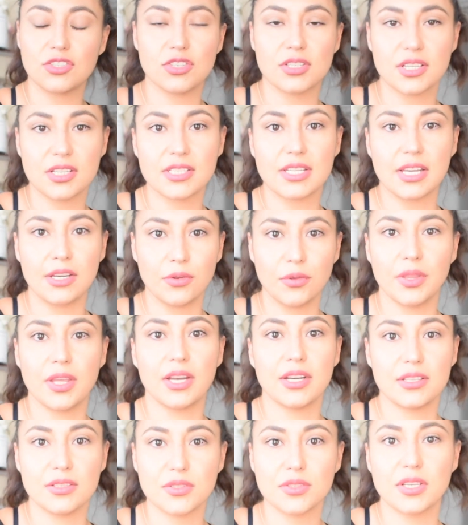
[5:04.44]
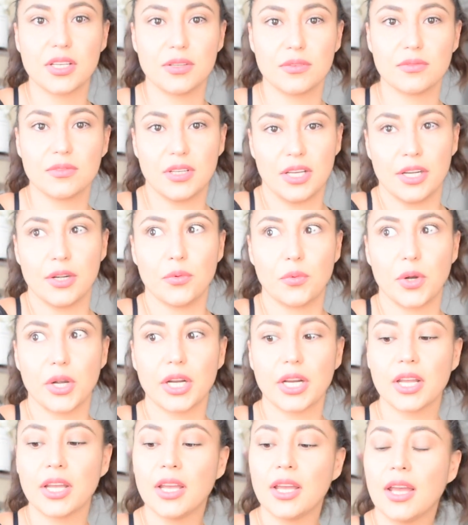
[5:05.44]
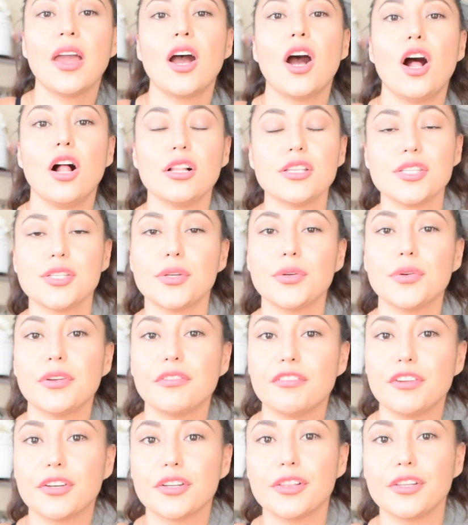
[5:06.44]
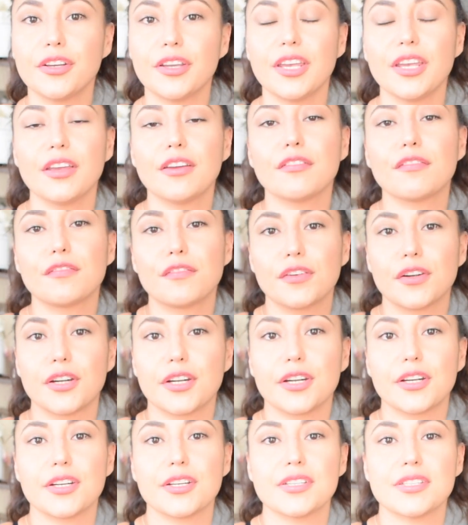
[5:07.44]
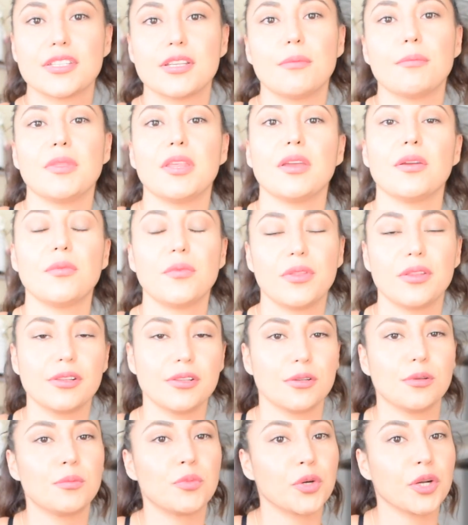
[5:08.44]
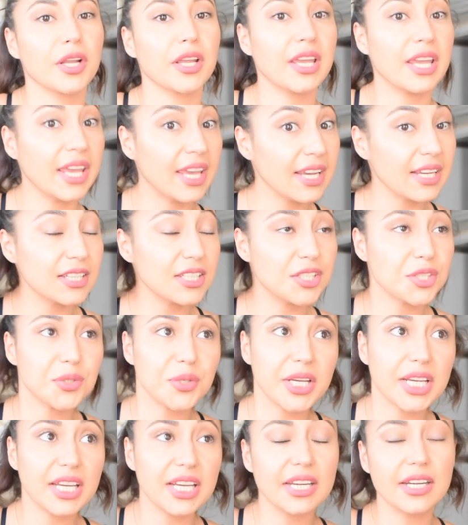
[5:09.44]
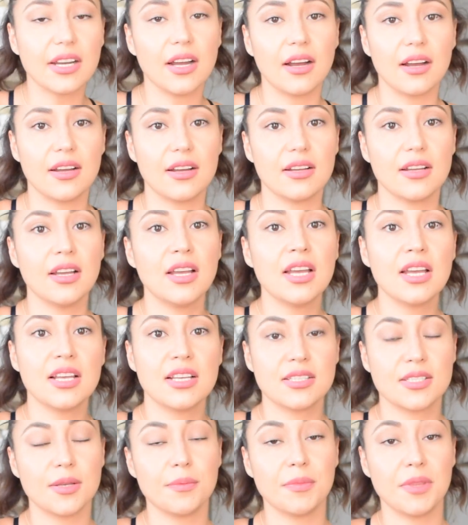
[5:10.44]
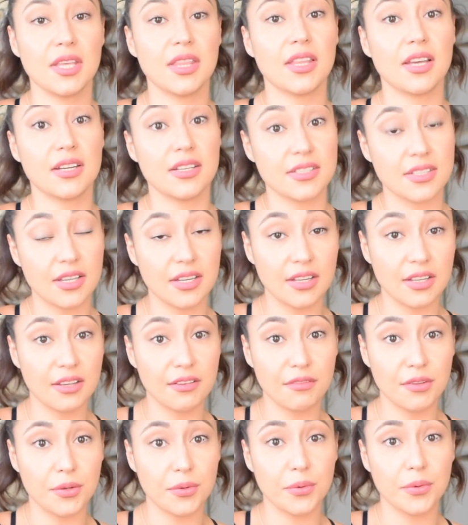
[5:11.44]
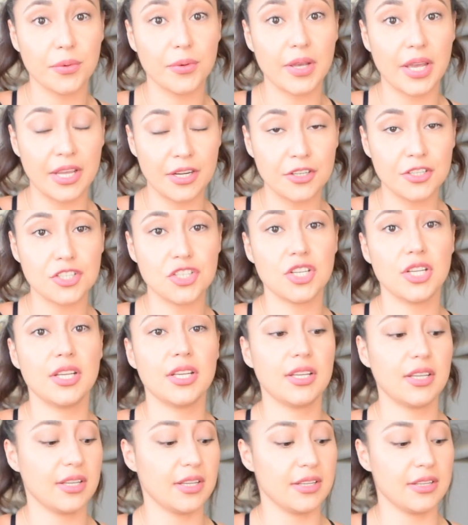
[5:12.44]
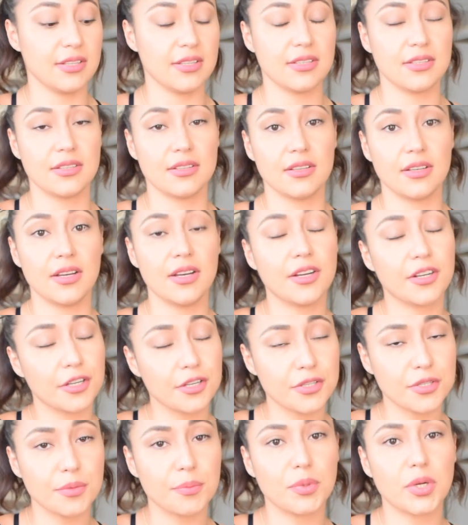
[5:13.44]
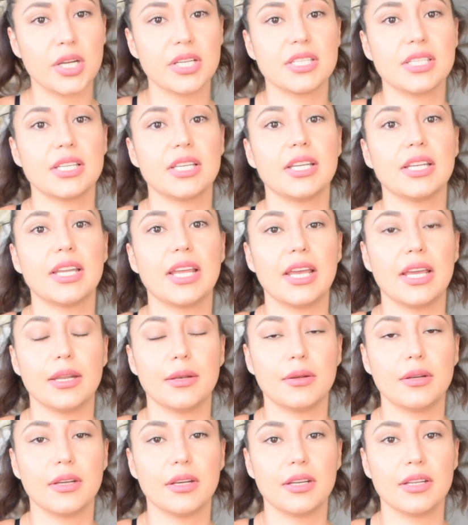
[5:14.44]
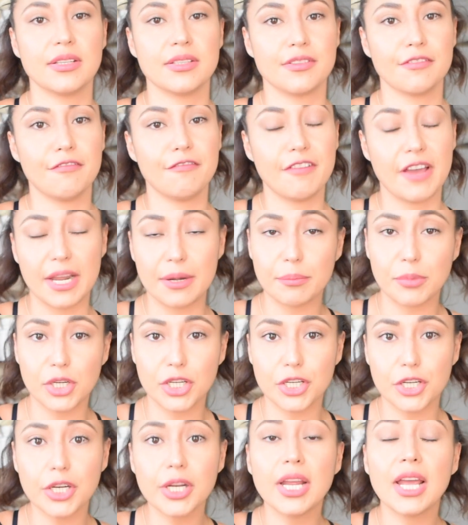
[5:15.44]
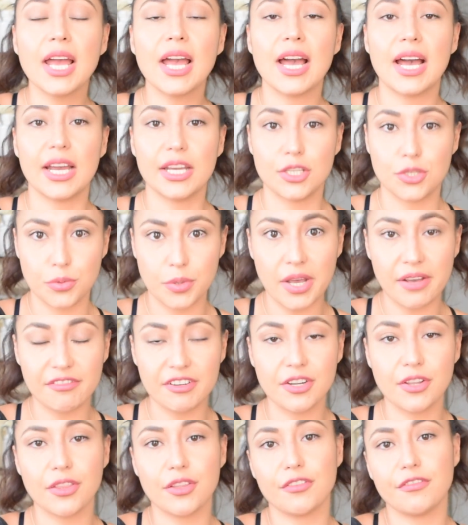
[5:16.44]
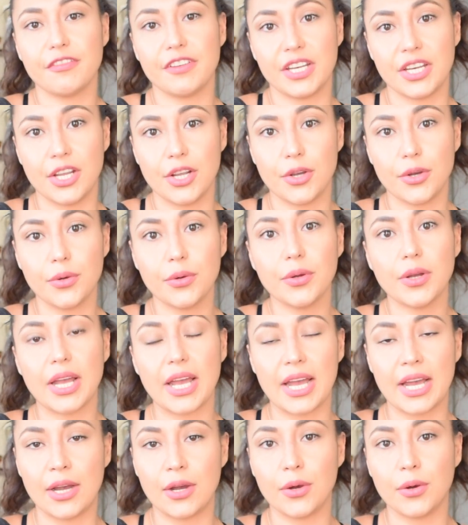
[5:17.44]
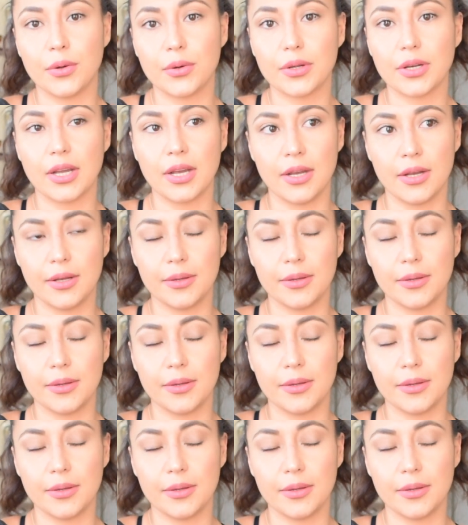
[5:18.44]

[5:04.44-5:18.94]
just because I know that it's gonna work. Also, if you're looking for something with a little more kick to it, something that is gonna give you energy, is a hunger suppressant and is a fat burner, I do have another video out,